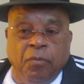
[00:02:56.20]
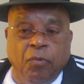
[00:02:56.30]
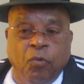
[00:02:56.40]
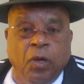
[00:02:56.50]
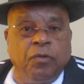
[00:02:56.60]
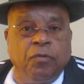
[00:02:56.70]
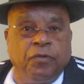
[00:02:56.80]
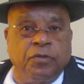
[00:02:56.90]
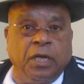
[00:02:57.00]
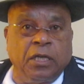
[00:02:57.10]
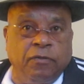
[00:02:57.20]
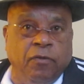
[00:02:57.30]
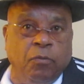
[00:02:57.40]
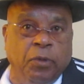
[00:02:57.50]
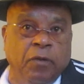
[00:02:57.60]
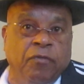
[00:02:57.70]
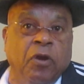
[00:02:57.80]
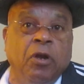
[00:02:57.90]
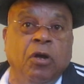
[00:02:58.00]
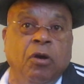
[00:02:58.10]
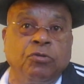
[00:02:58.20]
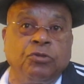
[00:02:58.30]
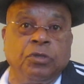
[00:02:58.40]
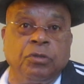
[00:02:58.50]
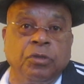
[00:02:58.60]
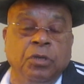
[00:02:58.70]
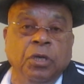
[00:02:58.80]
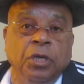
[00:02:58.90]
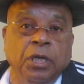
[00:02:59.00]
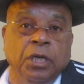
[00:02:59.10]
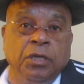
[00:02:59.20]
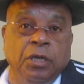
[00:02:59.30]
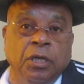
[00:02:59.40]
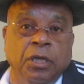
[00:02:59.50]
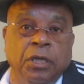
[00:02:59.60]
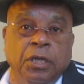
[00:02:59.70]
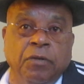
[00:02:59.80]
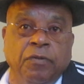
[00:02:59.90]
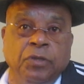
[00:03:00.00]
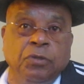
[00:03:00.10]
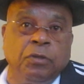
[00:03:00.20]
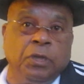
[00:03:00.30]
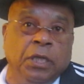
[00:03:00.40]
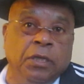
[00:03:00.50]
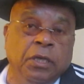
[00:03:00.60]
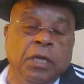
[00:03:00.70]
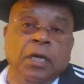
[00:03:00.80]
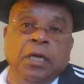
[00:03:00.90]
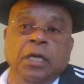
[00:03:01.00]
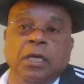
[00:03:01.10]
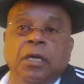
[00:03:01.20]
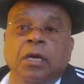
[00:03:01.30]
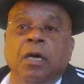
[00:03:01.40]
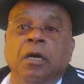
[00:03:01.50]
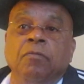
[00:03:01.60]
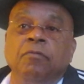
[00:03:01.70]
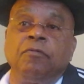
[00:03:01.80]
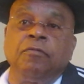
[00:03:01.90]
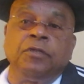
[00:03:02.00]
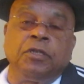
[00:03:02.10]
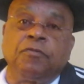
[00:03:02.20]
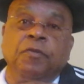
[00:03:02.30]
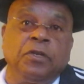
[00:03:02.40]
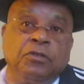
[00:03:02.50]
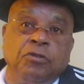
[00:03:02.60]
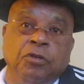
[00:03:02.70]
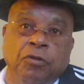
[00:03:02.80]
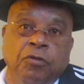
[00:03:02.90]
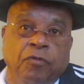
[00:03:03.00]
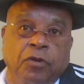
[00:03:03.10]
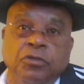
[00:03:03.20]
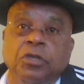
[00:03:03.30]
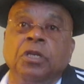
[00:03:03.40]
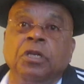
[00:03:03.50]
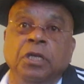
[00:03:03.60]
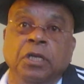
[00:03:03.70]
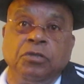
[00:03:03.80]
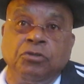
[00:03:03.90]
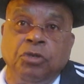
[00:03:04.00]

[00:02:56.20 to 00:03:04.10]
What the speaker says: wonderful saxophone player, very cultured individual, and he just finished the university. He's